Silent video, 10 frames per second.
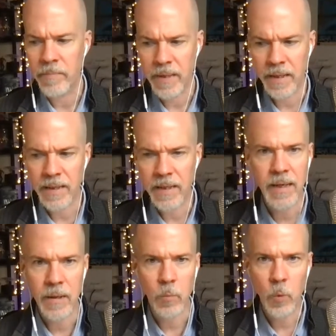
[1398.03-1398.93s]
And he
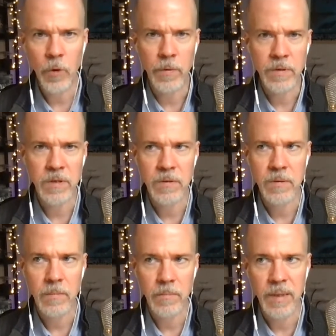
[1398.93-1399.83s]
got worse
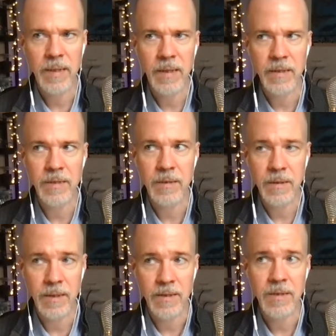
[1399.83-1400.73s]
because
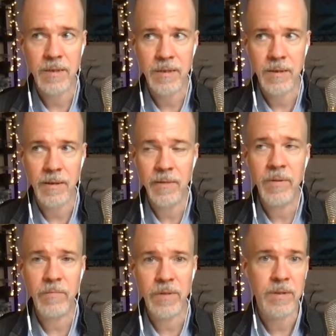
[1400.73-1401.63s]
the assisted
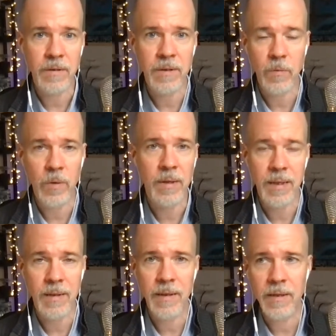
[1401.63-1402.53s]
living facility where he
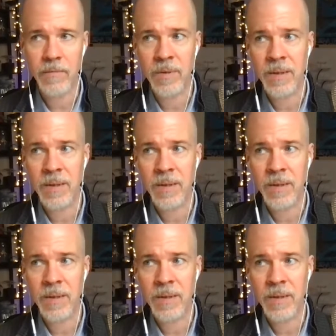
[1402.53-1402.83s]
lived